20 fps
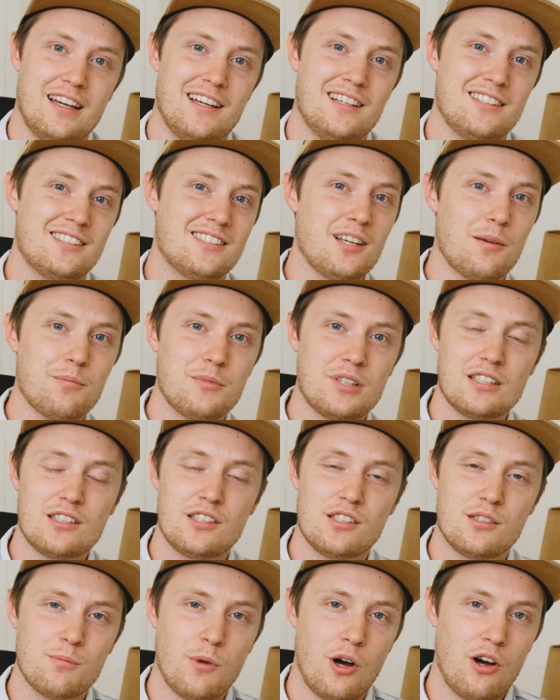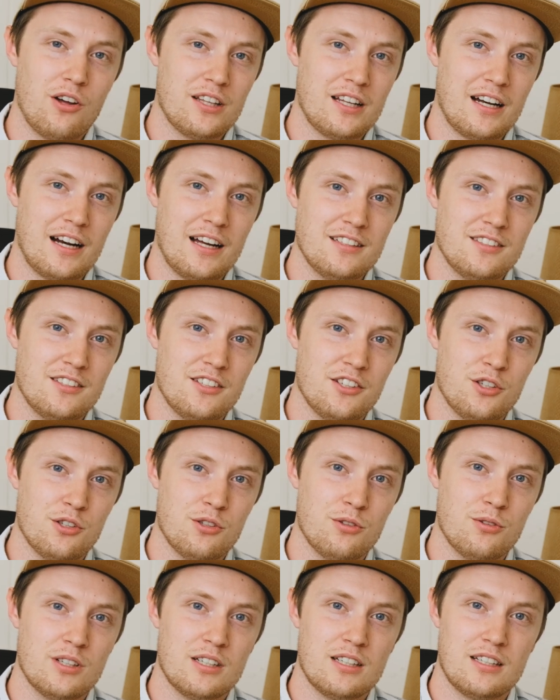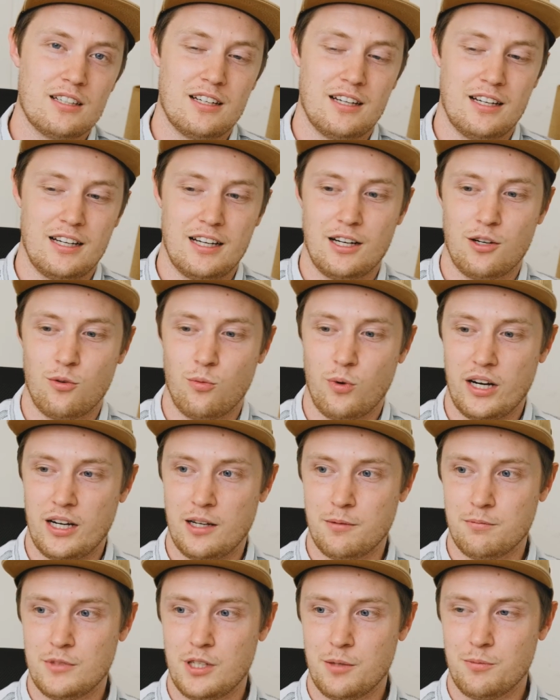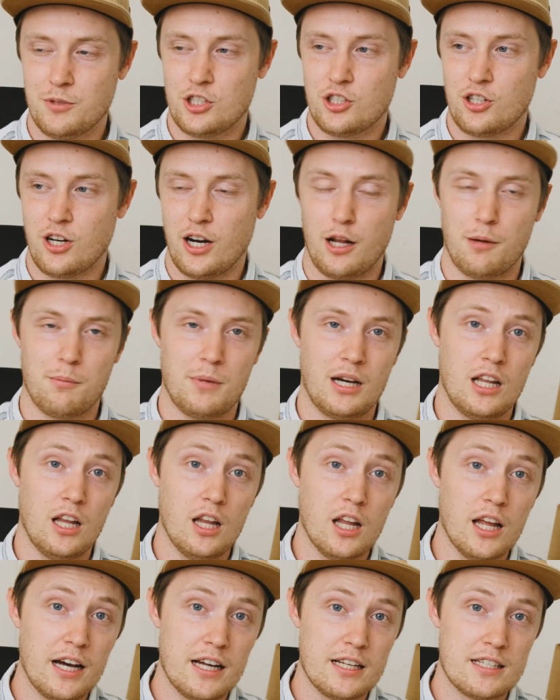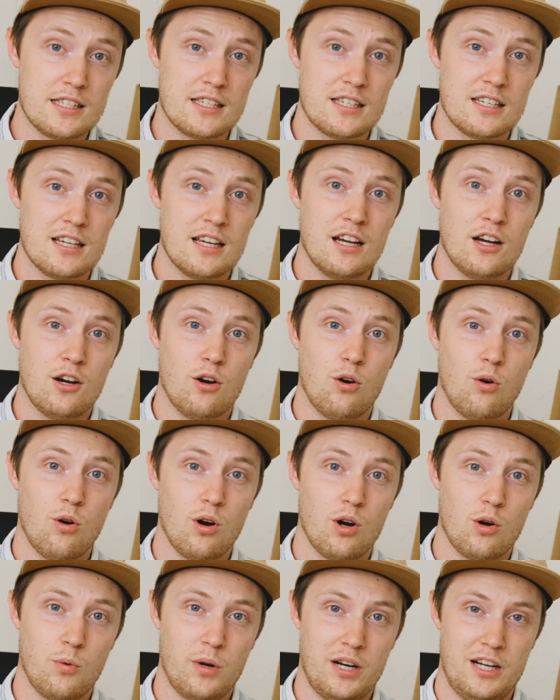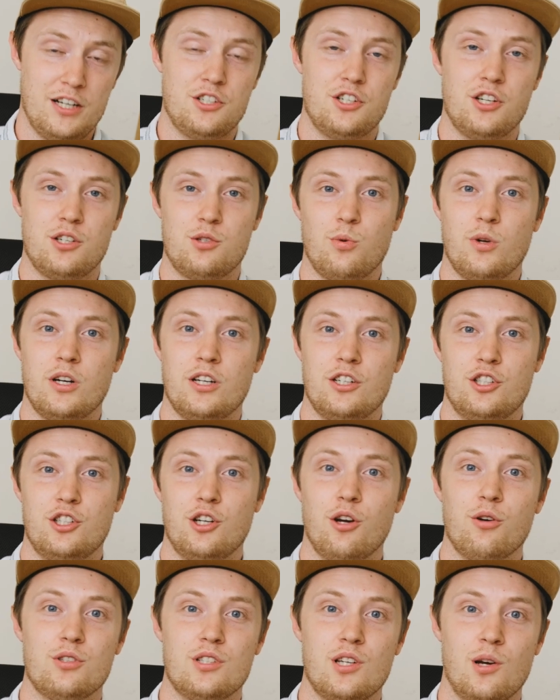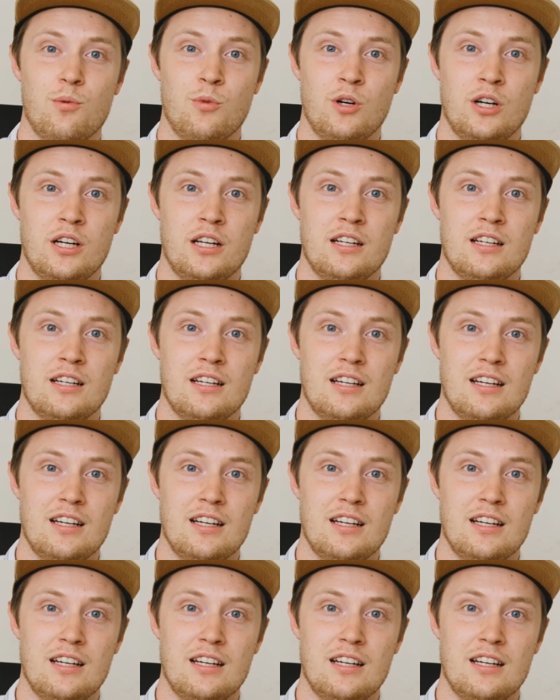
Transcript: It's something small that I do when I'm demonstrating my LUTs or when I just want to show someone